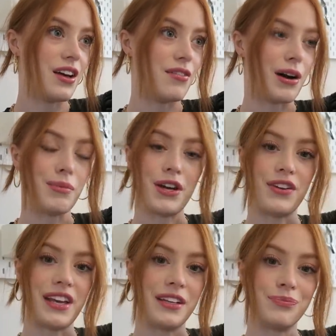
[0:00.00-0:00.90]
of
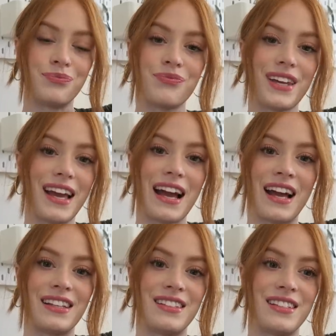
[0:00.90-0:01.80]
uploading
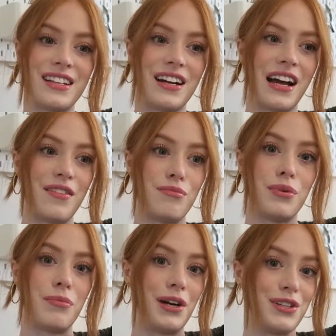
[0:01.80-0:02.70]
and I
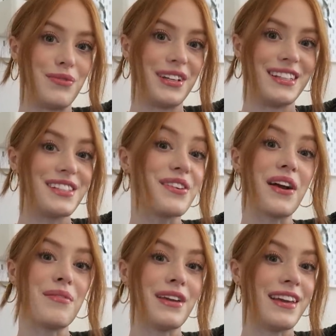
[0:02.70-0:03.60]
haven't put much on my
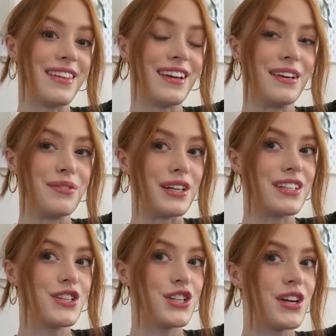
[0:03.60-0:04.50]
Instagram either,
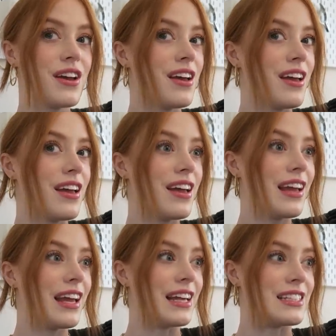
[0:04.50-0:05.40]
which
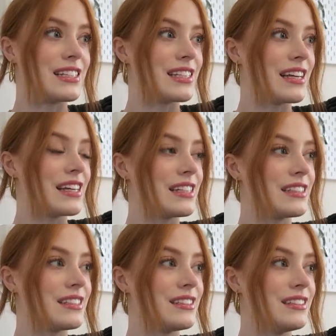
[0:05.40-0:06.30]
is,
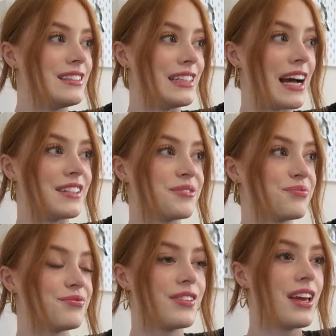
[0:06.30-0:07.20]
yeah.
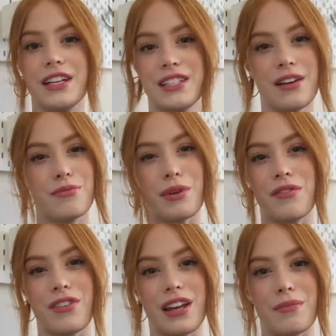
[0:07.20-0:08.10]
I just haven't
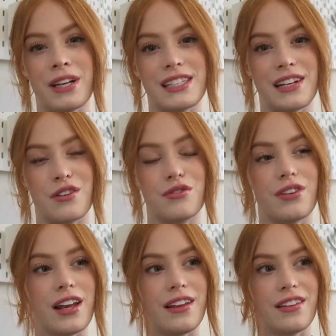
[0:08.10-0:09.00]
been feeling myself
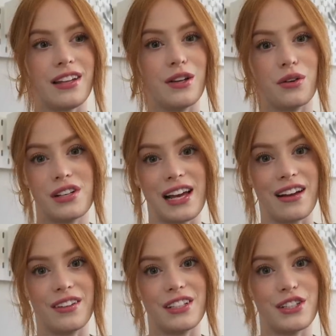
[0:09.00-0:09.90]
and I think
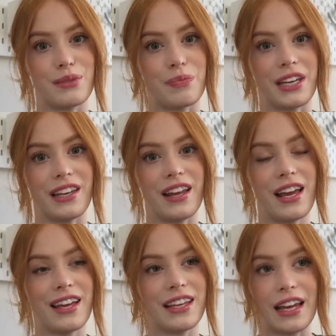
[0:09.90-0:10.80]
lockdown has just been
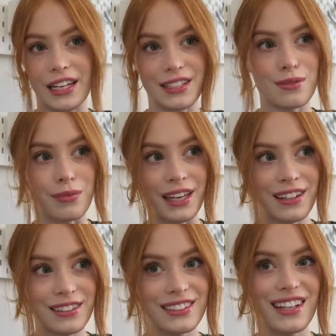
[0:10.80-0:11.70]
getting to me.